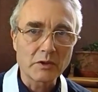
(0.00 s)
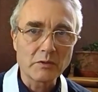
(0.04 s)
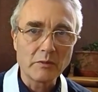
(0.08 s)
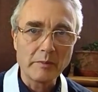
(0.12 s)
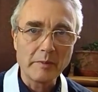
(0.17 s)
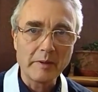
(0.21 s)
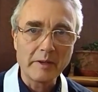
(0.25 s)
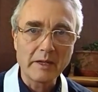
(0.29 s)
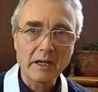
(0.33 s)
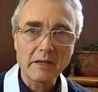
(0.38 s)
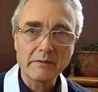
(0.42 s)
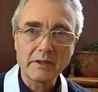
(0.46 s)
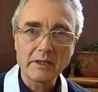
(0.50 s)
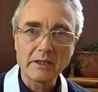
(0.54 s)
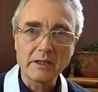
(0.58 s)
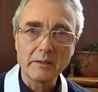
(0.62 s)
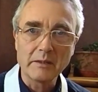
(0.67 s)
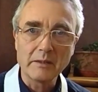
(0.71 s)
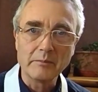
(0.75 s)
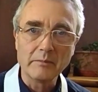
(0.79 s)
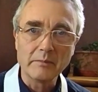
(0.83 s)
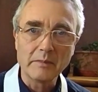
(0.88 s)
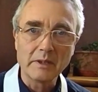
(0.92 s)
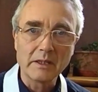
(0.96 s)
We've been having
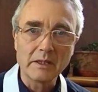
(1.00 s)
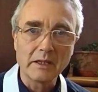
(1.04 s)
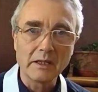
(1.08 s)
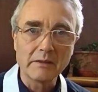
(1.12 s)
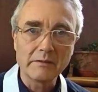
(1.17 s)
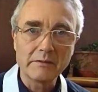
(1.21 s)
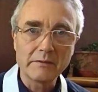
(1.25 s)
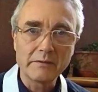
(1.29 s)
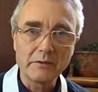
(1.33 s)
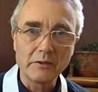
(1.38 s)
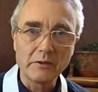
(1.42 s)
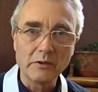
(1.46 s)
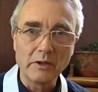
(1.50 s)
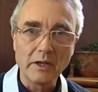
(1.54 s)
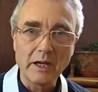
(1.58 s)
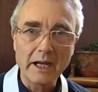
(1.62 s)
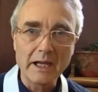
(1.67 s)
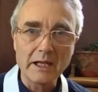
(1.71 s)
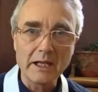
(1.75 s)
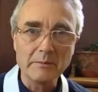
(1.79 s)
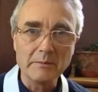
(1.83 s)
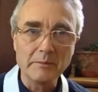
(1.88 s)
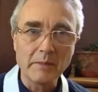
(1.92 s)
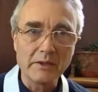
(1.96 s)
them for
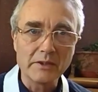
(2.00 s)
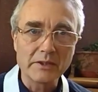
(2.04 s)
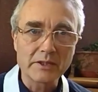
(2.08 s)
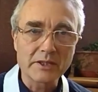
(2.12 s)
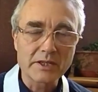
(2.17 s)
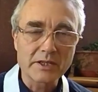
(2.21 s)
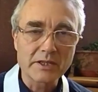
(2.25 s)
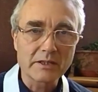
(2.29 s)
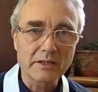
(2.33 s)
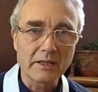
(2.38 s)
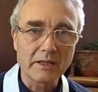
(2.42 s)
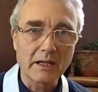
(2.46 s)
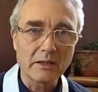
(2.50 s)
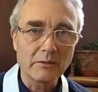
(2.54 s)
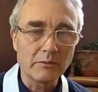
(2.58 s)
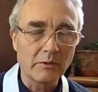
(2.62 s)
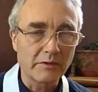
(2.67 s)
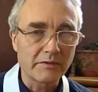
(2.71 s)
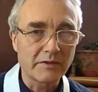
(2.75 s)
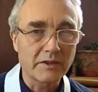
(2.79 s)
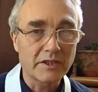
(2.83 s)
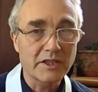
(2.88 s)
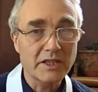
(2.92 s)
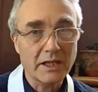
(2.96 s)
8 months now, or
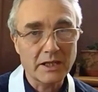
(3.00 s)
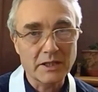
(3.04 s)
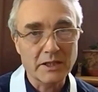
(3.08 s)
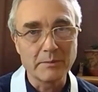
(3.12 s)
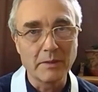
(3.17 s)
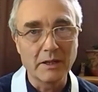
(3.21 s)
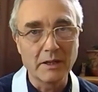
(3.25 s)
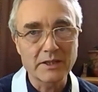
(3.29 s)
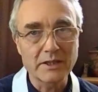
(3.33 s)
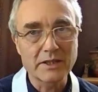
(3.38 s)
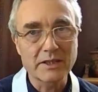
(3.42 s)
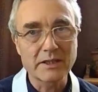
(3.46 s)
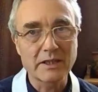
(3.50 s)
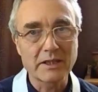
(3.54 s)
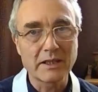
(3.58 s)
for 6 months,